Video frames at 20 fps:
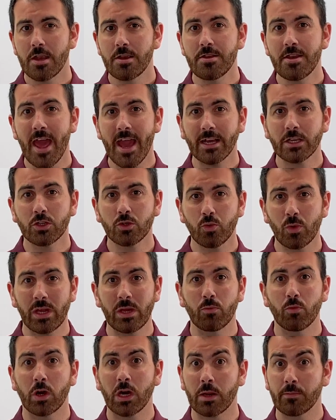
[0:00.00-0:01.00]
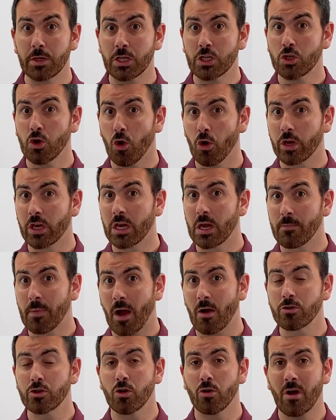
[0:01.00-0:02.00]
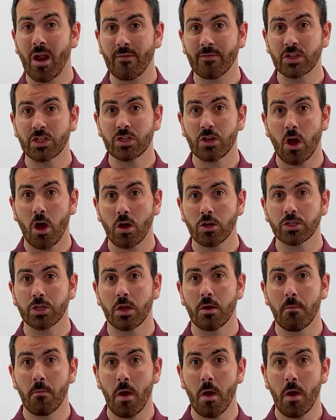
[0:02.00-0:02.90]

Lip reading: Next week, we're going to be talking about your avatar's